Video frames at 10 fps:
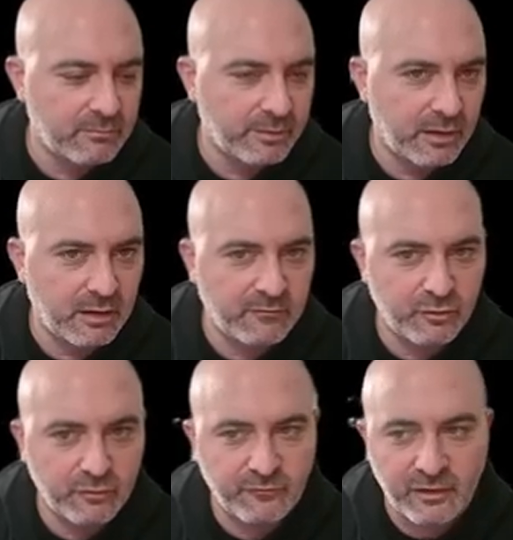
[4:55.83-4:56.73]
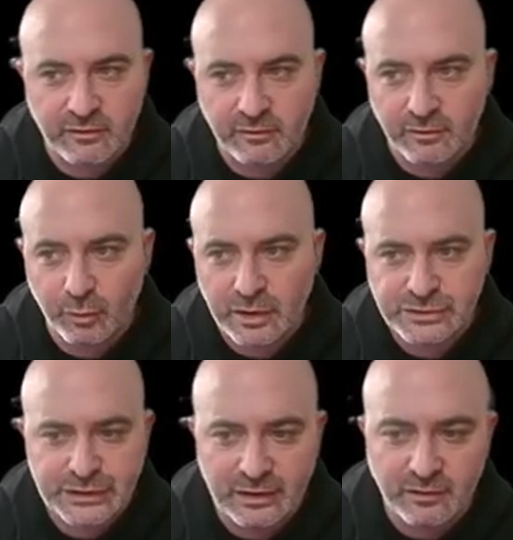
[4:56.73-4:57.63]
but if you're a fencer and you're
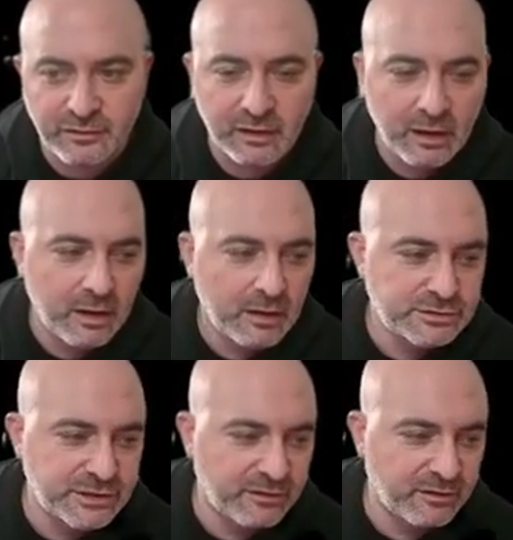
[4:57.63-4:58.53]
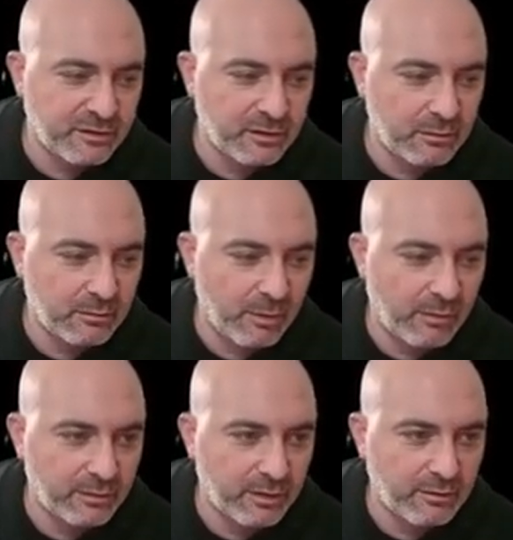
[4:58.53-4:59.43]
watching this, chances are you're
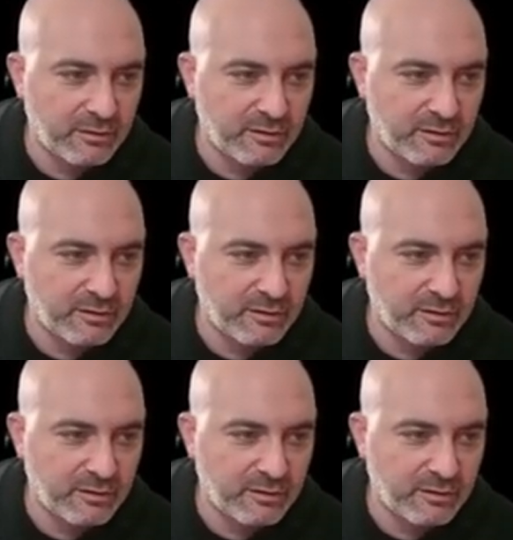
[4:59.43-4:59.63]
probably already